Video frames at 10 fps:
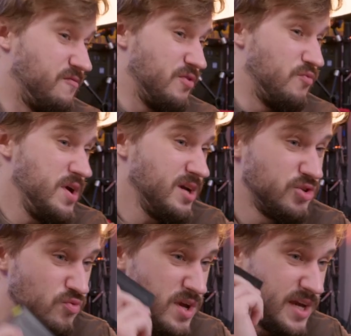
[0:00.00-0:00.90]
of the rig
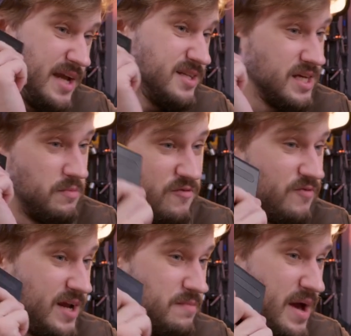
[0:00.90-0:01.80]
to regain some of
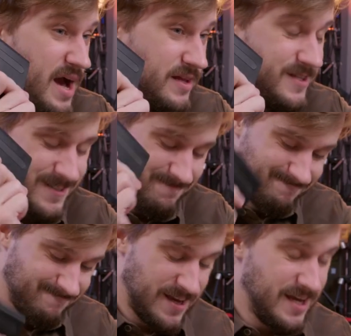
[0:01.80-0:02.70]
that balance.
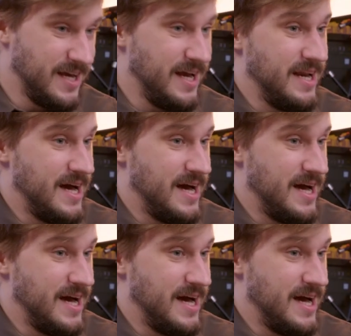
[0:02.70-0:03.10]
And